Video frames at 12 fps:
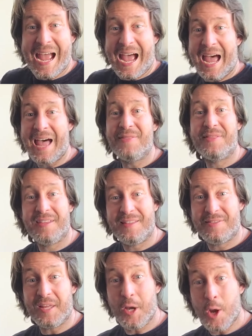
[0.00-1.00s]
And
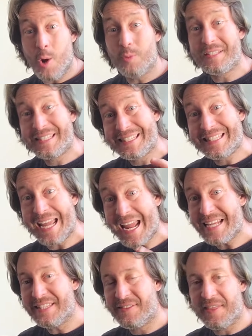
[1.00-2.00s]
the note
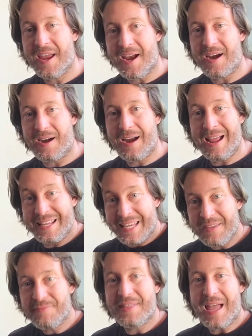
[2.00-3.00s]
stays there and
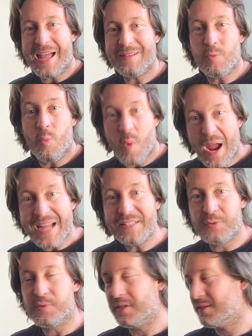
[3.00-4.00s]
give that weight
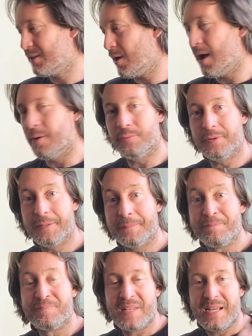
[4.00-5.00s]
to the sound.
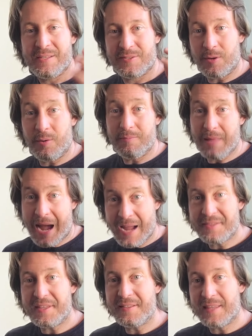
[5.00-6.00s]
So I
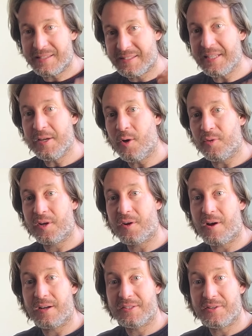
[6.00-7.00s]
think that's the other
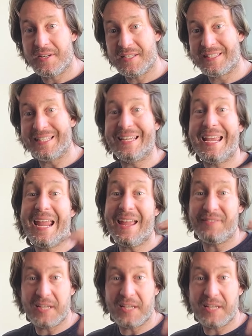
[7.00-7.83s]
characteristic. And the